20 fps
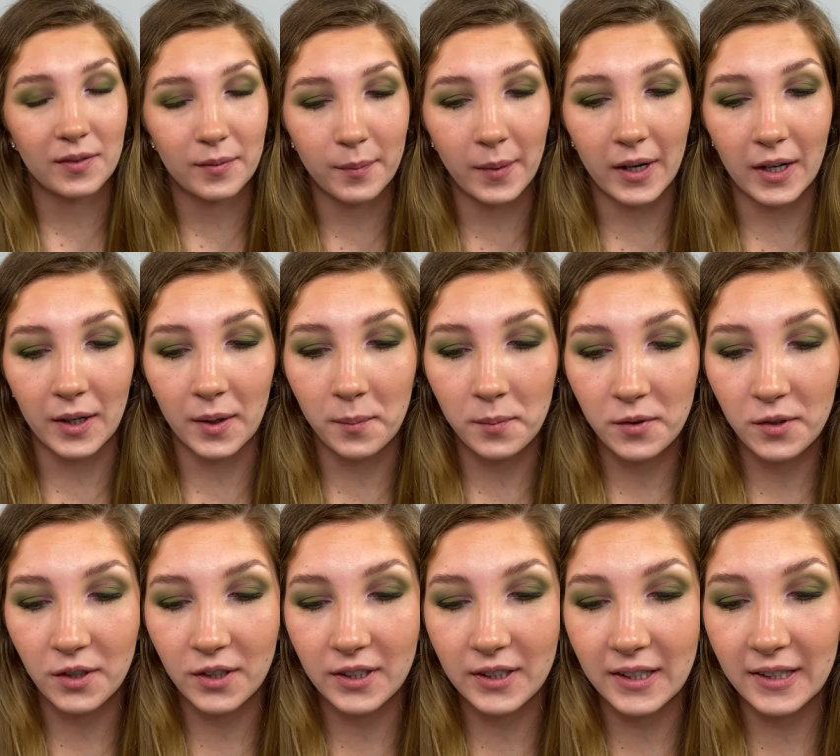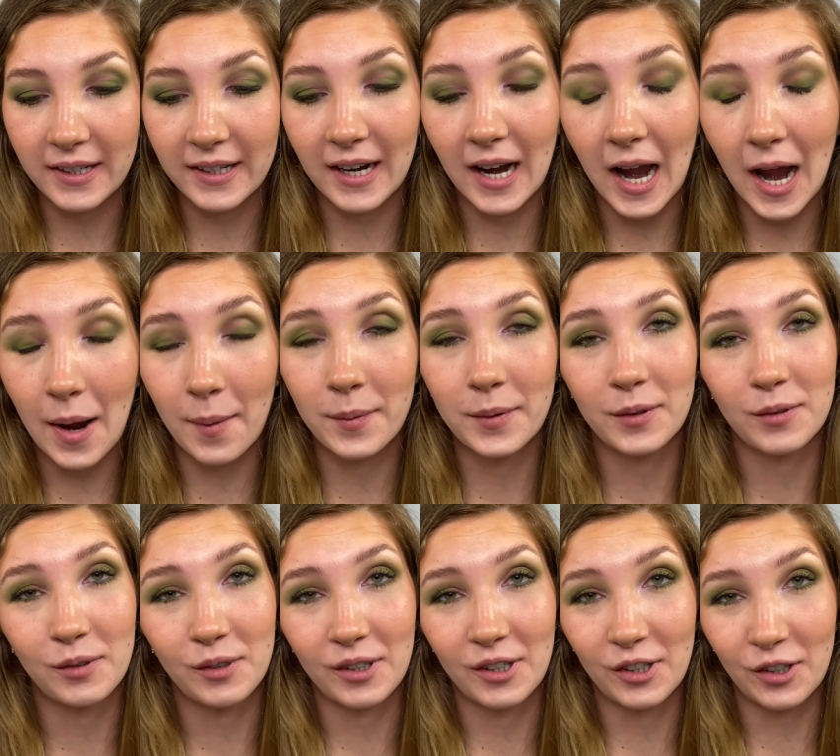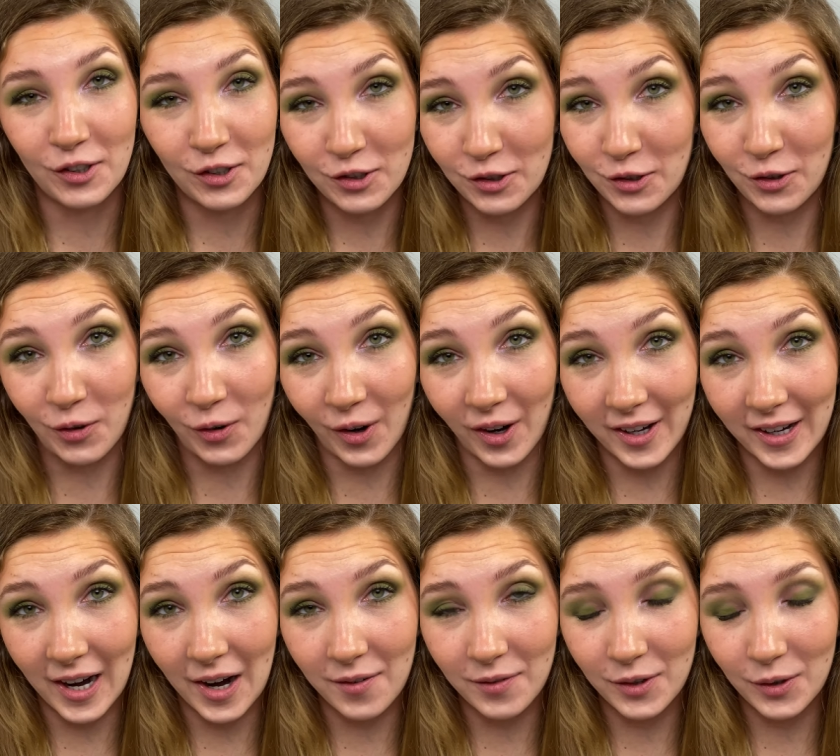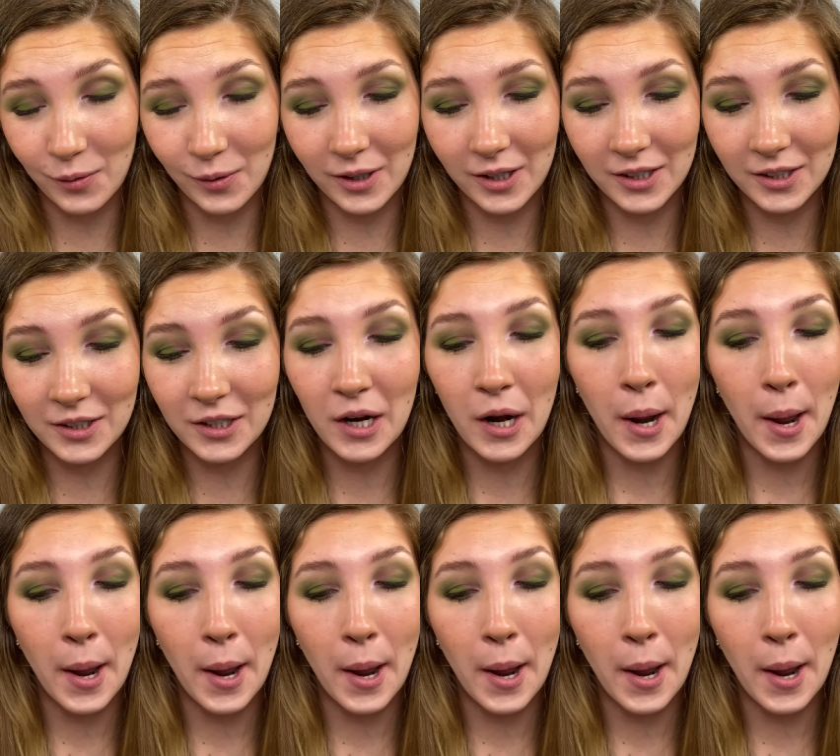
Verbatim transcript: my lips just getting absolutely destroyed afterwards,